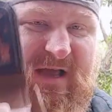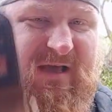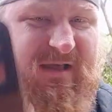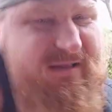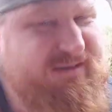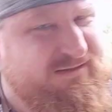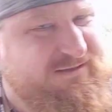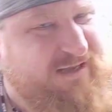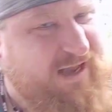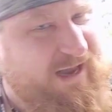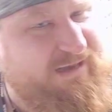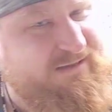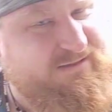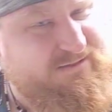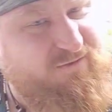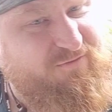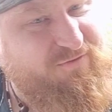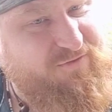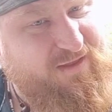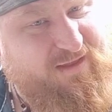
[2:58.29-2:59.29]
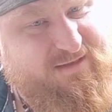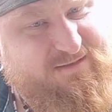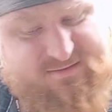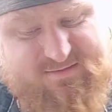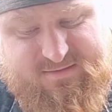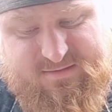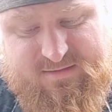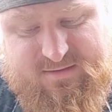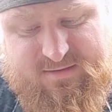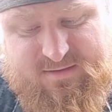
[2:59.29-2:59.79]
This case, I
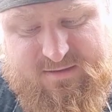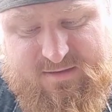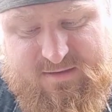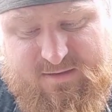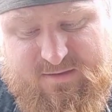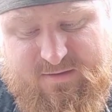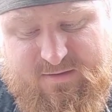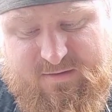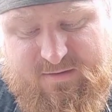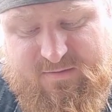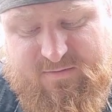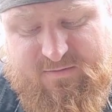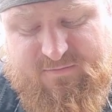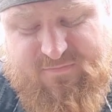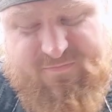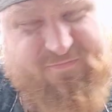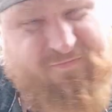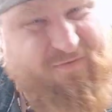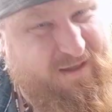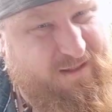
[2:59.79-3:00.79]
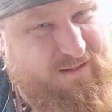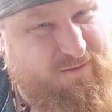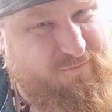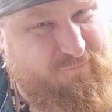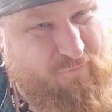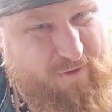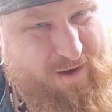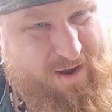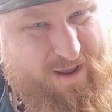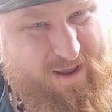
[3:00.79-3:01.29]
think's fairly
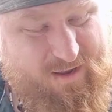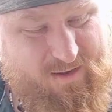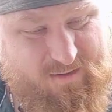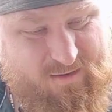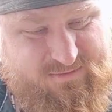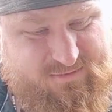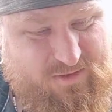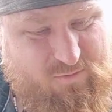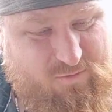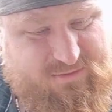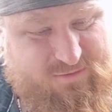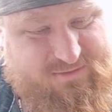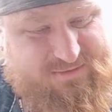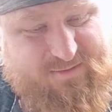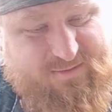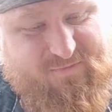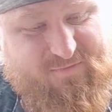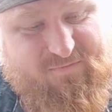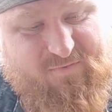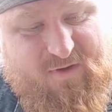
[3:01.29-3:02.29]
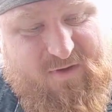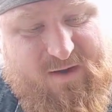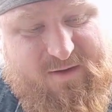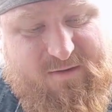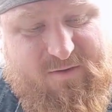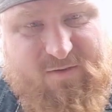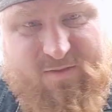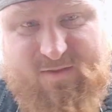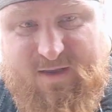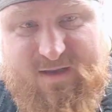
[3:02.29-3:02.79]
rare because I couldn't seem to find
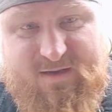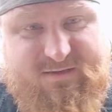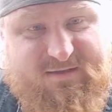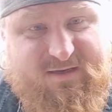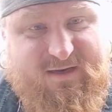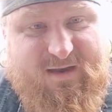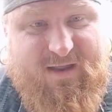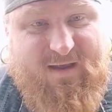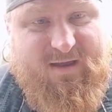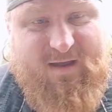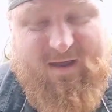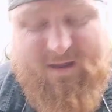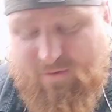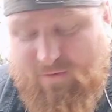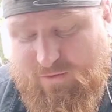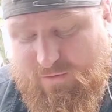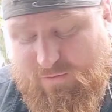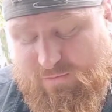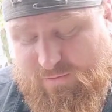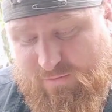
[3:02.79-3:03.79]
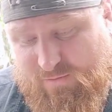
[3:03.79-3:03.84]
it on the internet at all.